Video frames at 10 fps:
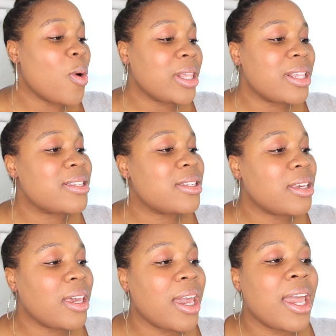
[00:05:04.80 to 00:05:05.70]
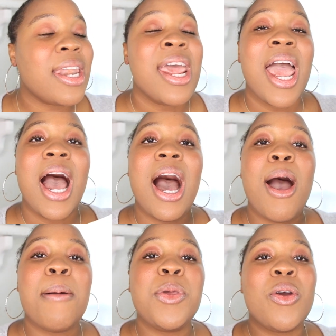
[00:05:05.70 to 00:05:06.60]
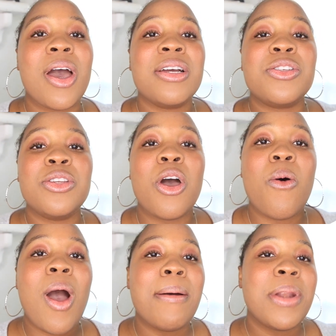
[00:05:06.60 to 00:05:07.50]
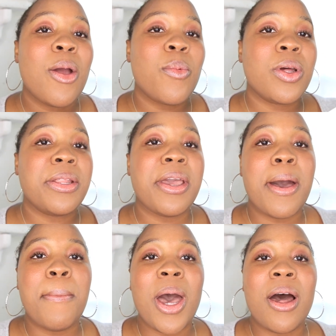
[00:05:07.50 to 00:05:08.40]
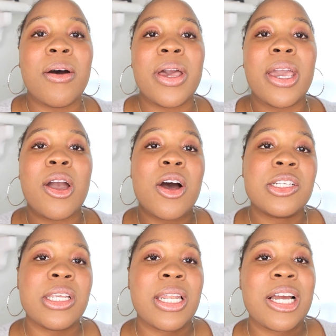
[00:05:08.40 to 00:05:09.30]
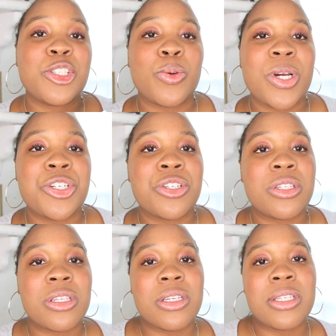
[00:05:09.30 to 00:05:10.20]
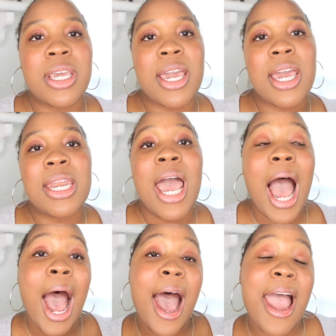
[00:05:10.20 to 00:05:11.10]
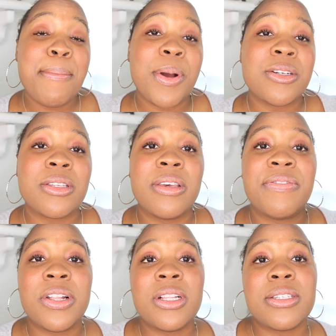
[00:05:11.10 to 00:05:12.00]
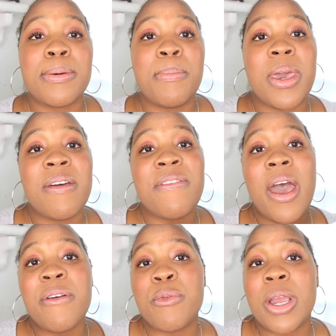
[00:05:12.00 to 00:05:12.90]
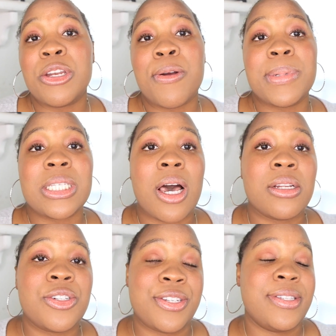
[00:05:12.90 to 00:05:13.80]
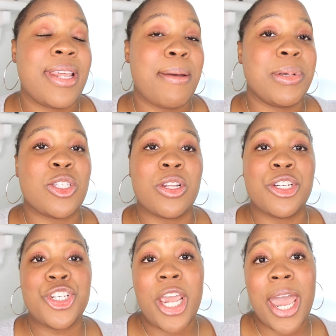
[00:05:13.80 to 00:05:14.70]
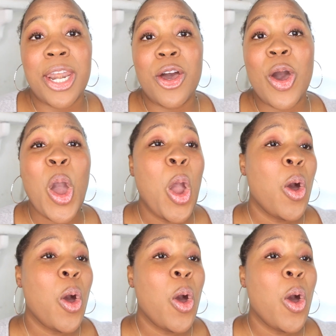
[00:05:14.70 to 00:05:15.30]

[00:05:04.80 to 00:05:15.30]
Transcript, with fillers: on the skin. You guys know I'm not really about it causing lacerations to the skin. I personally feel it's a myth. I've read dermatologist statements on the channel